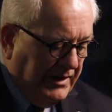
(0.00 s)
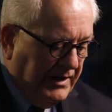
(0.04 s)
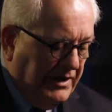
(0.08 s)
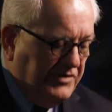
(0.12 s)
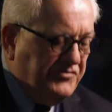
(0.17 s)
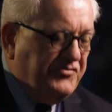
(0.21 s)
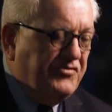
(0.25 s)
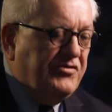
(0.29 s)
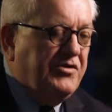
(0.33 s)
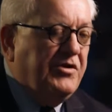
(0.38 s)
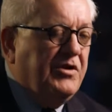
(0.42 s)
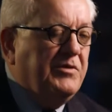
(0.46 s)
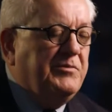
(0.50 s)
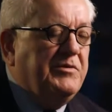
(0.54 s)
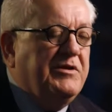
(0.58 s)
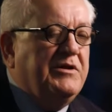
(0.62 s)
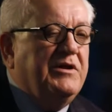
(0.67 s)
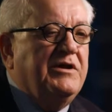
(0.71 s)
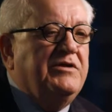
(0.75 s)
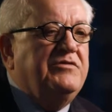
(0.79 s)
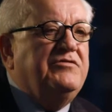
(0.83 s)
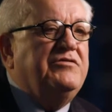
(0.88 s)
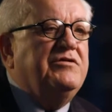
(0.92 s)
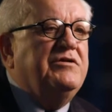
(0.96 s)
I joined the Army in
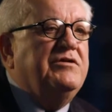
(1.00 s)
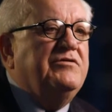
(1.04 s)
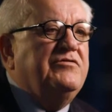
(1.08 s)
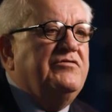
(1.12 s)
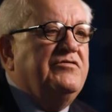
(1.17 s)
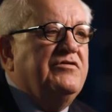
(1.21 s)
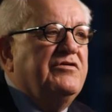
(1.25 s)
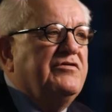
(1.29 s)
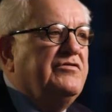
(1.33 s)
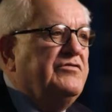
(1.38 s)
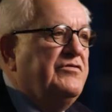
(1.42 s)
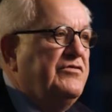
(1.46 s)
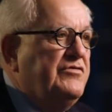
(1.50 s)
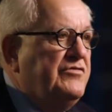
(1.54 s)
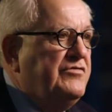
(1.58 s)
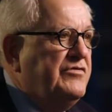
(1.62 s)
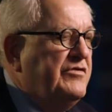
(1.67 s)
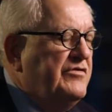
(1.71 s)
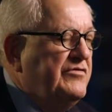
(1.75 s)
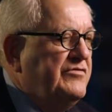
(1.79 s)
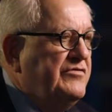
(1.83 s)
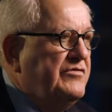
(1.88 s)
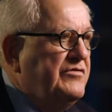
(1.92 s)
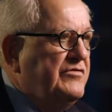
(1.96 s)

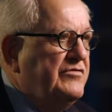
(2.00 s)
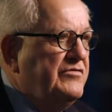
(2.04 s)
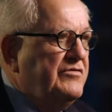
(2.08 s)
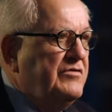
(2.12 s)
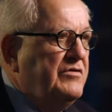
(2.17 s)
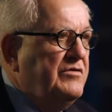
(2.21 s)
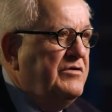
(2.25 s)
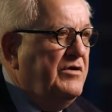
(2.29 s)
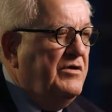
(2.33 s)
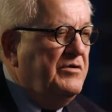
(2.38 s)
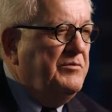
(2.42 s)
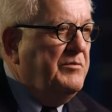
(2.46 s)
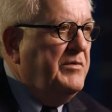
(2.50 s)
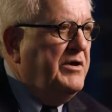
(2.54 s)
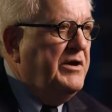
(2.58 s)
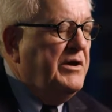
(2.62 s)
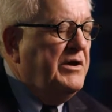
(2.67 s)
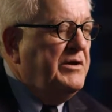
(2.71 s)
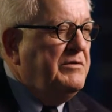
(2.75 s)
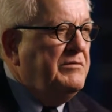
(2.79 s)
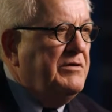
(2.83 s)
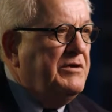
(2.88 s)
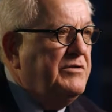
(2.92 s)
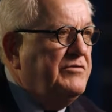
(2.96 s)
1966 as a young
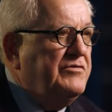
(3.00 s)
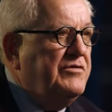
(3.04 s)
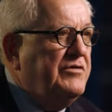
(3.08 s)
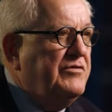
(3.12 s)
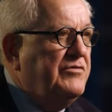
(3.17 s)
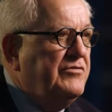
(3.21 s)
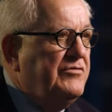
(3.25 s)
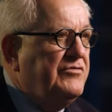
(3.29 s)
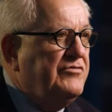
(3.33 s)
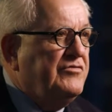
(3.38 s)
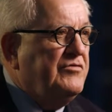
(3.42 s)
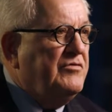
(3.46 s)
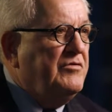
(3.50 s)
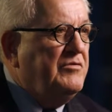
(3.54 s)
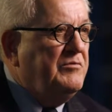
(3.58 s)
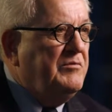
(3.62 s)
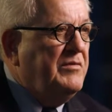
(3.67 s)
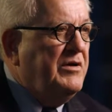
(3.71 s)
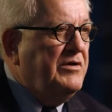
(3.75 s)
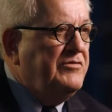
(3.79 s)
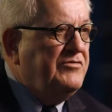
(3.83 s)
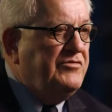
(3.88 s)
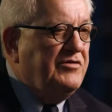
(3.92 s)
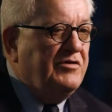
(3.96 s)
man, 18 years old,
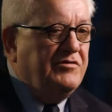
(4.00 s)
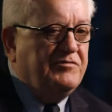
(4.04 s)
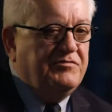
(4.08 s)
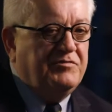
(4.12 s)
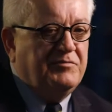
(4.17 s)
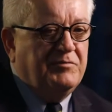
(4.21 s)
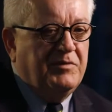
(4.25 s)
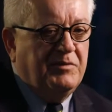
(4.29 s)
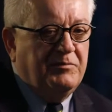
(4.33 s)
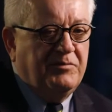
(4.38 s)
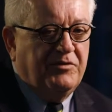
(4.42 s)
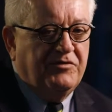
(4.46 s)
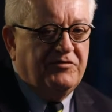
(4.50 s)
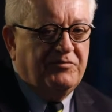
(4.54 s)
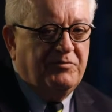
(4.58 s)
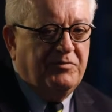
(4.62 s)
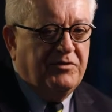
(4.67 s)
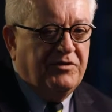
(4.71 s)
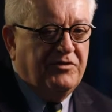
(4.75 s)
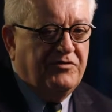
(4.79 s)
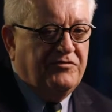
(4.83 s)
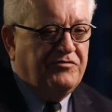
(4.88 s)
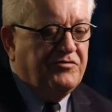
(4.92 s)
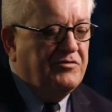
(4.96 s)
myself and my best
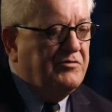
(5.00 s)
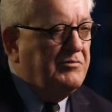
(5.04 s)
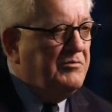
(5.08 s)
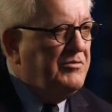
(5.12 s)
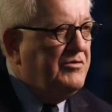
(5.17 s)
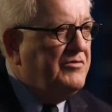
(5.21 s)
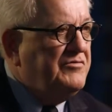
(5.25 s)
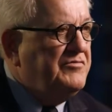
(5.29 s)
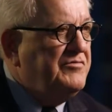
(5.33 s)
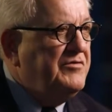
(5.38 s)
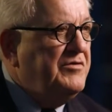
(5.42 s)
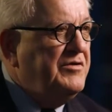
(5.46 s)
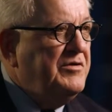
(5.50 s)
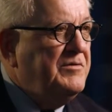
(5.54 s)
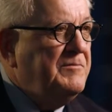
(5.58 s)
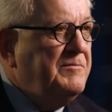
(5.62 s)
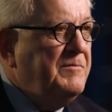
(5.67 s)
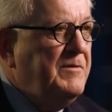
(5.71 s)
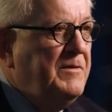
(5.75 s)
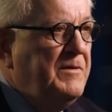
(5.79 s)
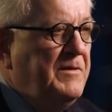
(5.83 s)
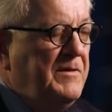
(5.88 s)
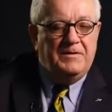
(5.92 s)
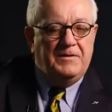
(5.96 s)
buddy, Joe Murphy.
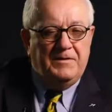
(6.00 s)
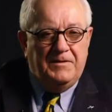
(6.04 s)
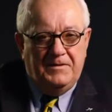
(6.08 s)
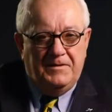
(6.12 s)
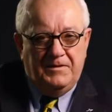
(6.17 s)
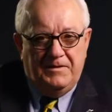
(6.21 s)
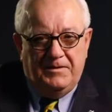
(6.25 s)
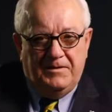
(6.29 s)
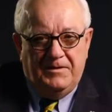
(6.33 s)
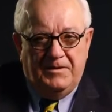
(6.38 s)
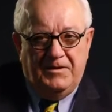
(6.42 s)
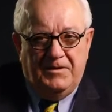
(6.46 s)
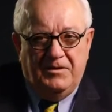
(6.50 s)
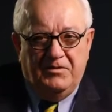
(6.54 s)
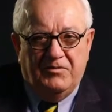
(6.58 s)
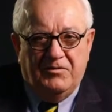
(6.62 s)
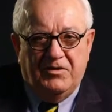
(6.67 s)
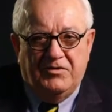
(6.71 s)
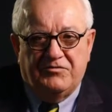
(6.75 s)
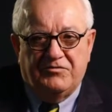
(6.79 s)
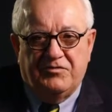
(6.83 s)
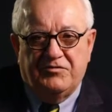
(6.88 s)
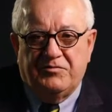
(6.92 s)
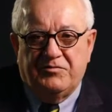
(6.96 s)

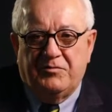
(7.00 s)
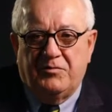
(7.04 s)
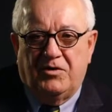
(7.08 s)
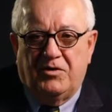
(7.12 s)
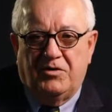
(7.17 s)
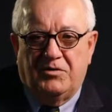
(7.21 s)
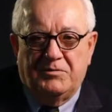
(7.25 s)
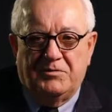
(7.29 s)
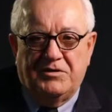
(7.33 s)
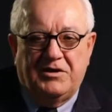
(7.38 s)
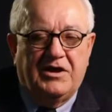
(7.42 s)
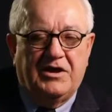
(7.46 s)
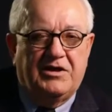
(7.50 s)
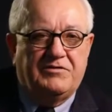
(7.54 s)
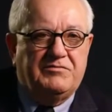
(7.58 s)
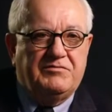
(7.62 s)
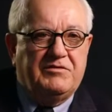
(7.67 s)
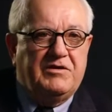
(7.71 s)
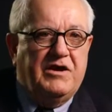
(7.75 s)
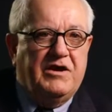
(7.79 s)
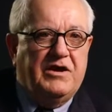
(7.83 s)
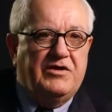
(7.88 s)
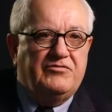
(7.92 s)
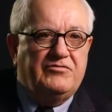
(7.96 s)
Graduated from Allman
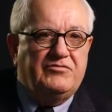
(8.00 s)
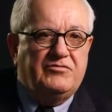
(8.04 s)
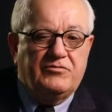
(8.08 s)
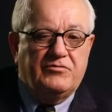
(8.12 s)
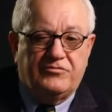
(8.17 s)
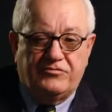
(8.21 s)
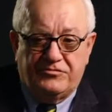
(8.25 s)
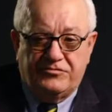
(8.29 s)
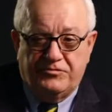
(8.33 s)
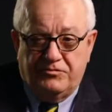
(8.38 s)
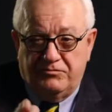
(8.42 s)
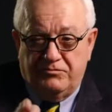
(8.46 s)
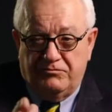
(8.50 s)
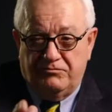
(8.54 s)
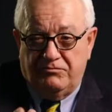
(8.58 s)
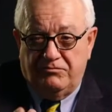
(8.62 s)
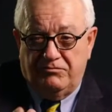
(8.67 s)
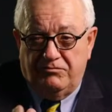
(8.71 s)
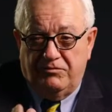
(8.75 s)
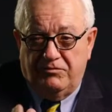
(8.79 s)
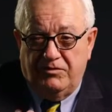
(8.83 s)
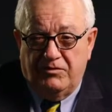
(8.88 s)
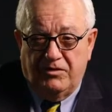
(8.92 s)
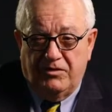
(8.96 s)
Catholic High School, so
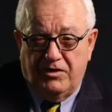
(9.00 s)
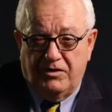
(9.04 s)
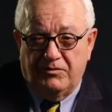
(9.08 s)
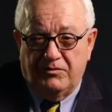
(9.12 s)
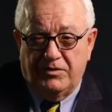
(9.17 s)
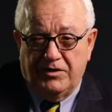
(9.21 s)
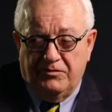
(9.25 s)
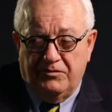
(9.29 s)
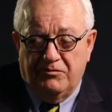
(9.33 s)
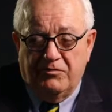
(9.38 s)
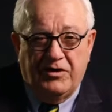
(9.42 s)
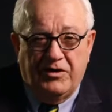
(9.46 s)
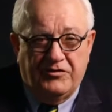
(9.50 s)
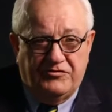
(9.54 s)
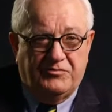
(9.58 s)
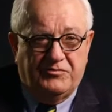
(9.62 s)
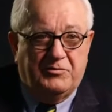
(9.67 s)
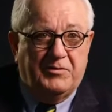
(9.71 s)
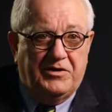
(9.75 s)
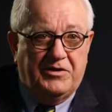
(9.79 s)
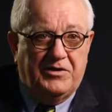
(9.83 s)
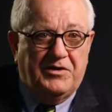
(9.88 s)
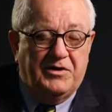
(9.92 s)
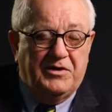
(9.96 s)
we're already
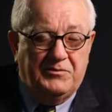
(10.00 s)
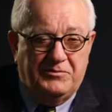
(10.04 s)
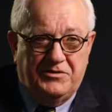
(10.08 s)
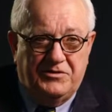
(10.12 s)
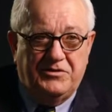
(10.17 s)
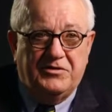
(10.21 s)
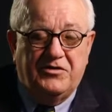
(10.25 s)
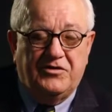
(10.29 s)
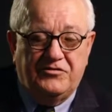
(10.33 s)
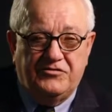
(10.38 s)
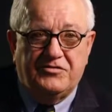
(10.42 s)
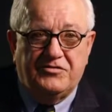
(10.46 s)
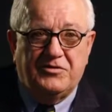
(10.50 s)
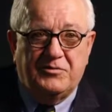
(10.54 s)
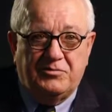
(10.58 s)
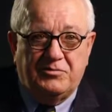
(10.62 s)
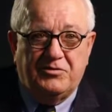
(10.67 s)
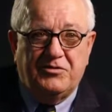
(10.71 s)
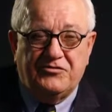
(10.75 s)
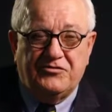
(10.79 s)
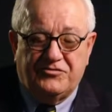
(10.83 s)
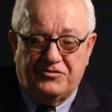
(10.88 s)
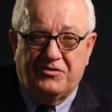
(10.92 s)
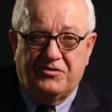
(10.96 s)
regimented. The nuns and the
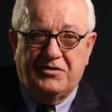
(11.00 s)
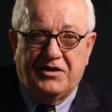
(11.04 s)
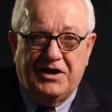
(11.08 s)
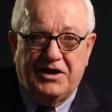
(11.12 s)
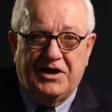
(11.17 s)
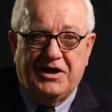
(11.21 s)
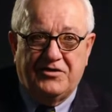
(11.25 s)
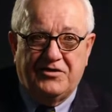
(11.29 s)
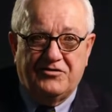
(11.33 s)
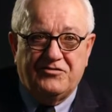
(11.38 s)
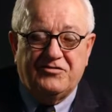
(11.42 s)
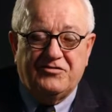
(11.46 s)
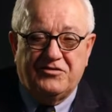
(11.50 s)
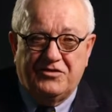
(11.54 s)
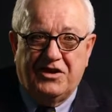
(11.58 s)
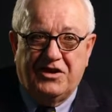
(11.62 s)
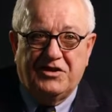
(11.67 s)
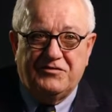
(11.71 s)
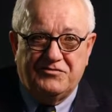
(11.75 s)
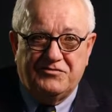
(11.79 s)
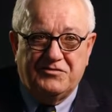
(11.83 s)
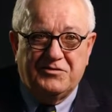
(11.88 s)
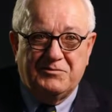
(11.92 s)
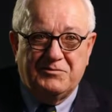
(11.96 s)
priests already had us in
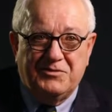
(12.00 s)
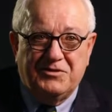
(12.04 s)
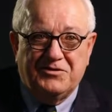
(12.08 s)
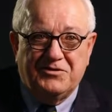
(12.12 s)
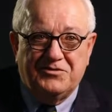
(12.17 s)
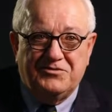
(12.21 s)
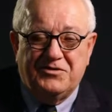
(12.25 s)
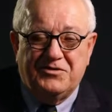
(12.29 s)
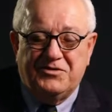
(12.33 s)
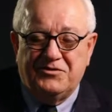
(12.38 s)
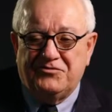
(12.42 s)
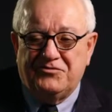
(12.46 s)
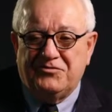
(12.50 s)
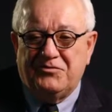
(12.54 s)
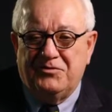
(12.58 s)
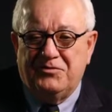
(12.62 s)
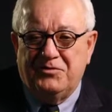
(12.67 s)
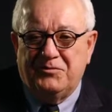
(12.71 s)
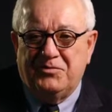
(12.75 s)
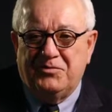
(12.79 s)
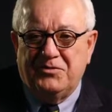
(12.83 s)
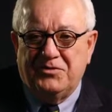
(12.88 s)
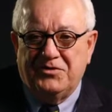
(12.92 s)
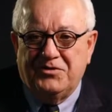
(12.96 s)
line for the military, so we
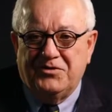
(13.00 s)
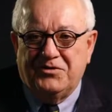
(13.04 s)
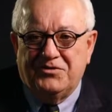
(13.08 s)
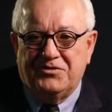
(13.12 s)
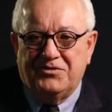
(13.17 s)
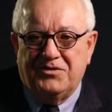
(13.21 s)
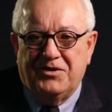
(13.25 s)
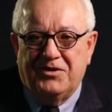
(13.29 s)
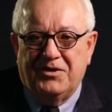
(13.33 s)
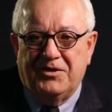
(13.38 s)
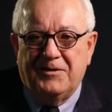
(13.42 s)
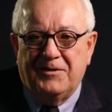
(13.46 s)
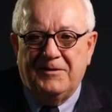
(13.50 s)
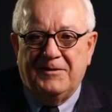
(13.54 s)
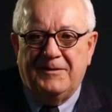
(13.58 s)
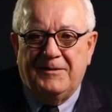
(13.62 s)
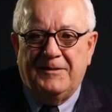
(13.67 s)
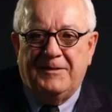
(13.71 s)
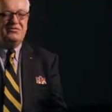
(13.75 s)
were pretty good there.